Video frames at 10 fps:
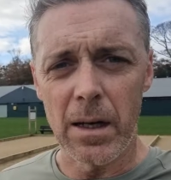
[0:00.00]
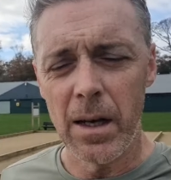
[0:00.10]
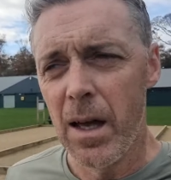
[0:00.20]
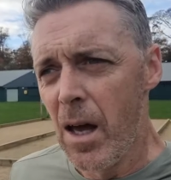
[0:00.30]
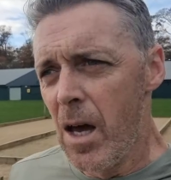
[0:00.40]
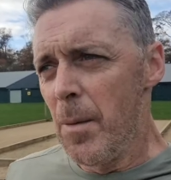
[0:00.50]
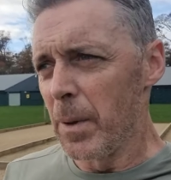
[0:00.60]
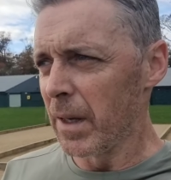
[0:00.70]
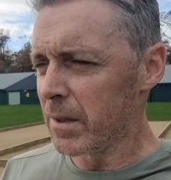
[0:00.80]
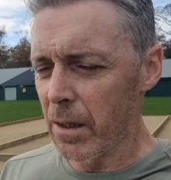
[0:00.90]
on,
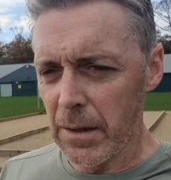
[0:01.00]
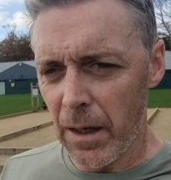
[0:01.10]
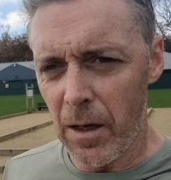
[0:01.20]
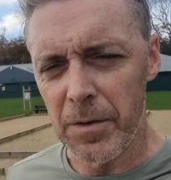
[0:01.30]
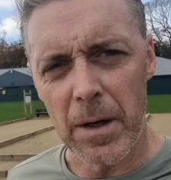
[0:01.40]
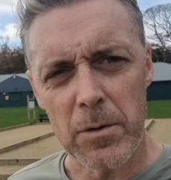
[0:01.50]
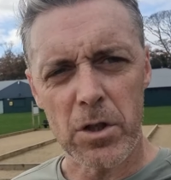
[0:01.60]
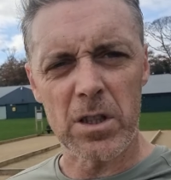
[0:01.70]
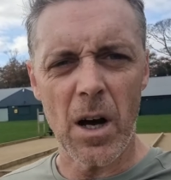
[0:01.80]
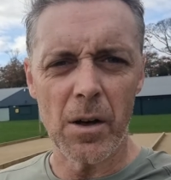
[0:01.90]
but I turned it off. I was
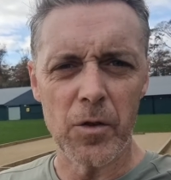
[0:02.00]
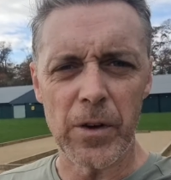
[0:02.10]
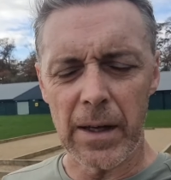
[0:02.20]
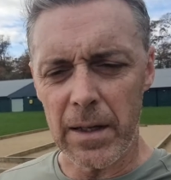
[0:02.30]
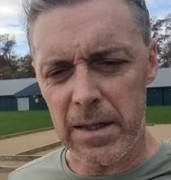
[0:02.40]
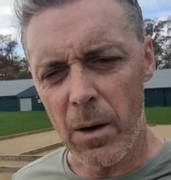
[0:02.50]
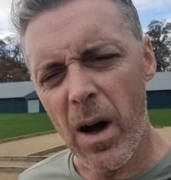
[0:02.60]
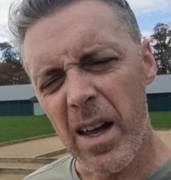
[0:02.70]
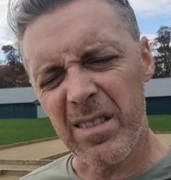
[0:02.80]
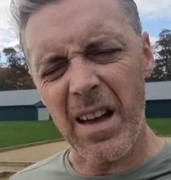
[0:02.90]
just going on feel. So
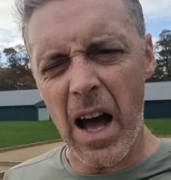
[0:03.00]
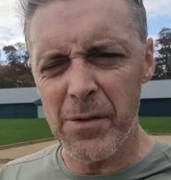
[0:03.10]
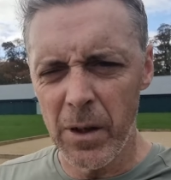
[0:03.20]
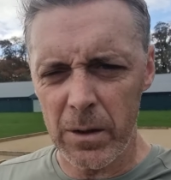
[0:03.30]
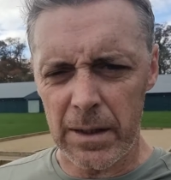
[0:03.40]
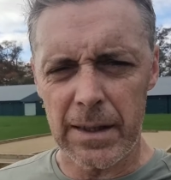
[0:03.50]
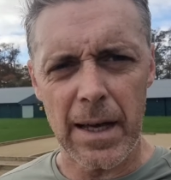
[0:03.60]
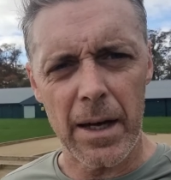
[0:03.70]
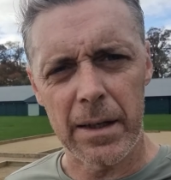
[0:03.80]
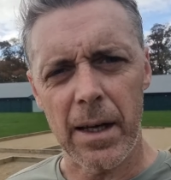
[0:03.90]
I haven't looked at the
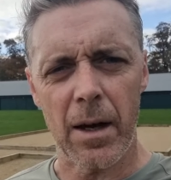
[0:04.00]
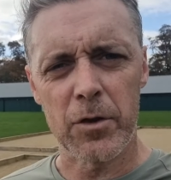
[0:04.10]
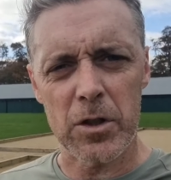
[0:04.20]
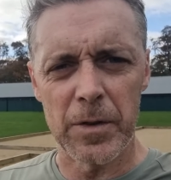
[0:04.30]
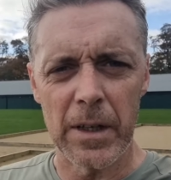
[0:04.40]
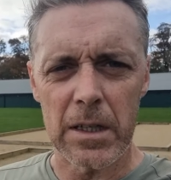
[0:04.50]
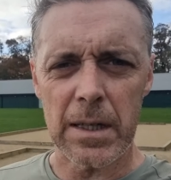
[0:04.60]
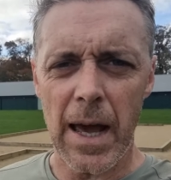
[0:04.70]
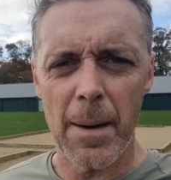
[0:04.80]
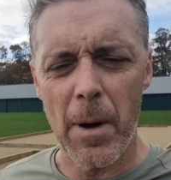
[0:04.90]
data yet. I've just
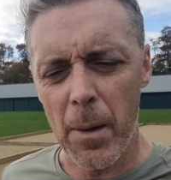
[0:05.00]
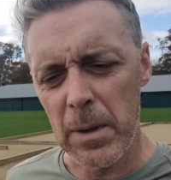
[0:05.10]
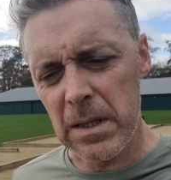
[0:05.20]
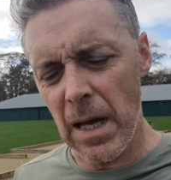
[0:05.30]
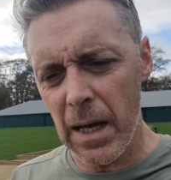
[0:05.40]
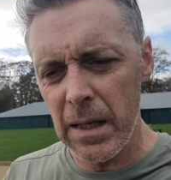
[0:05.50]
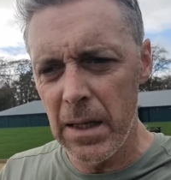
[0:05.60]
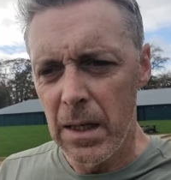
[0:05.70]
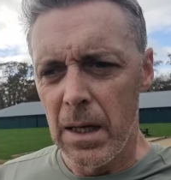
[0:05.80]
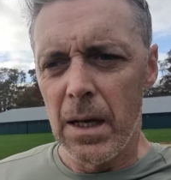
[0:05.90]
finished. I would say
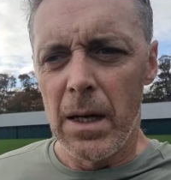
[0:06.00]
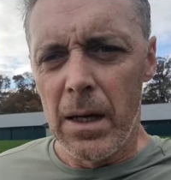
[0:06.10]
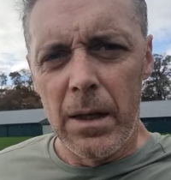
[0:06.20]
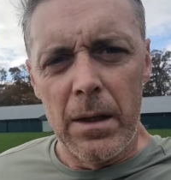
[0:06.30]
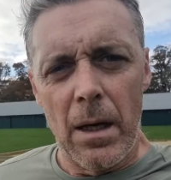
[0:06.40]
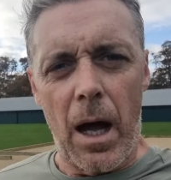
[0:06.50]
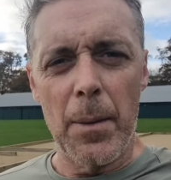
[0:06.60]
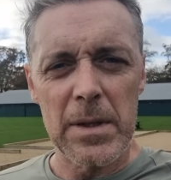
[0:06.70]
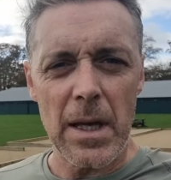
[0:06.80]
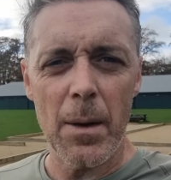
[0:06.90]
I
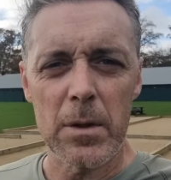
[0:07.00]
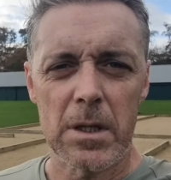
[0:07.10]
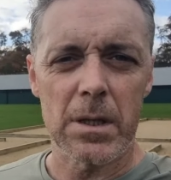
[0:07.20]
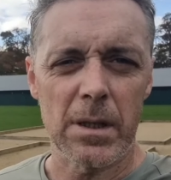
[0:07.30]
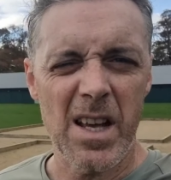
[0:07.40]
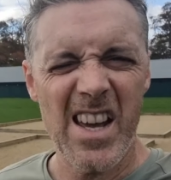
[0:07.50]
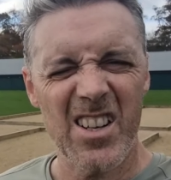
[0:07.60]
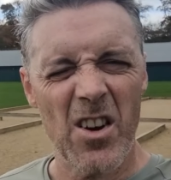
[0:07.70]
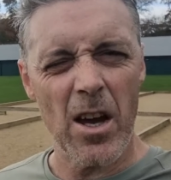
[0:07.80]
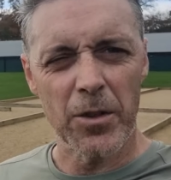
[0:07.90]
was in
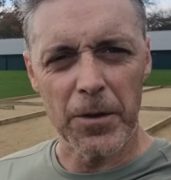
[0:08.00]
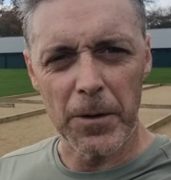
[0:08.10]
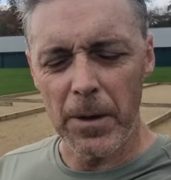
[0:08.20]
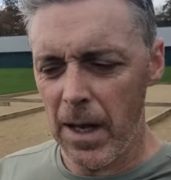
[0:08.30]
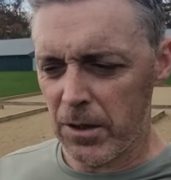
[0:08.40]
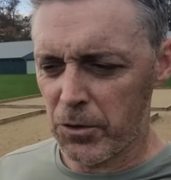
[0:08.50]
around 4